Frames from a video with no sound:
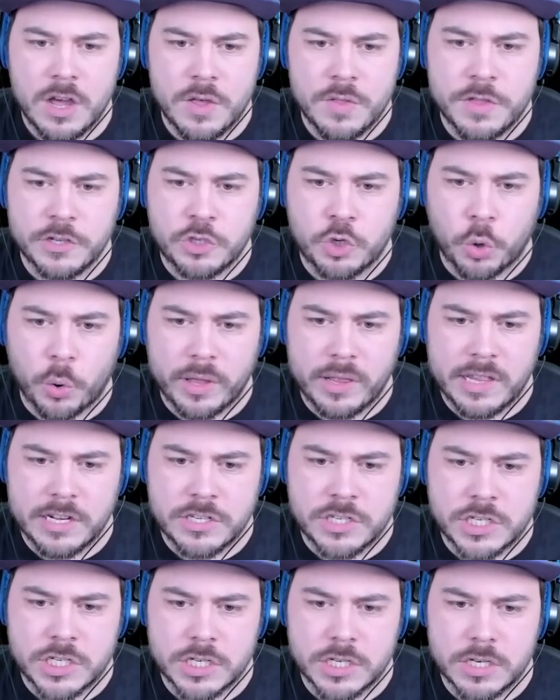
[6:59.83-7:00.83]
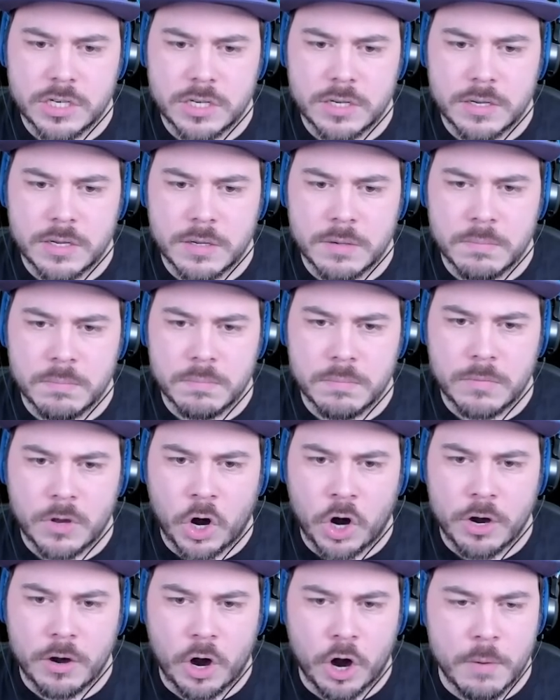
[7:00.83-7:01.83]
The toilets
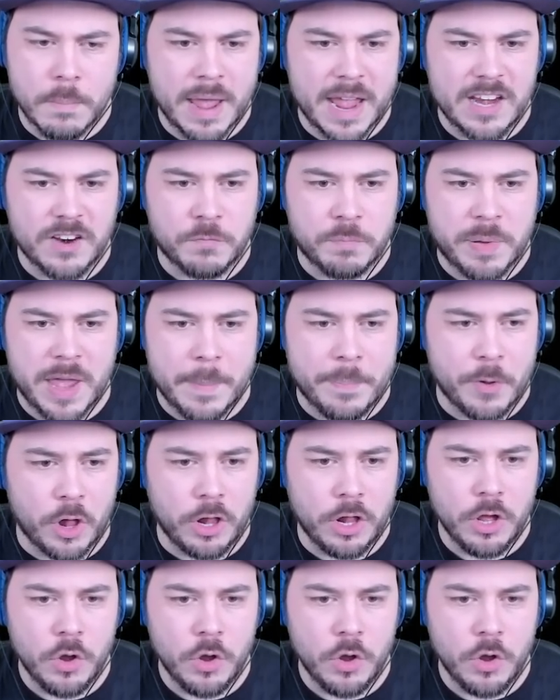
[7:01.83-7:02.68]
are made of people.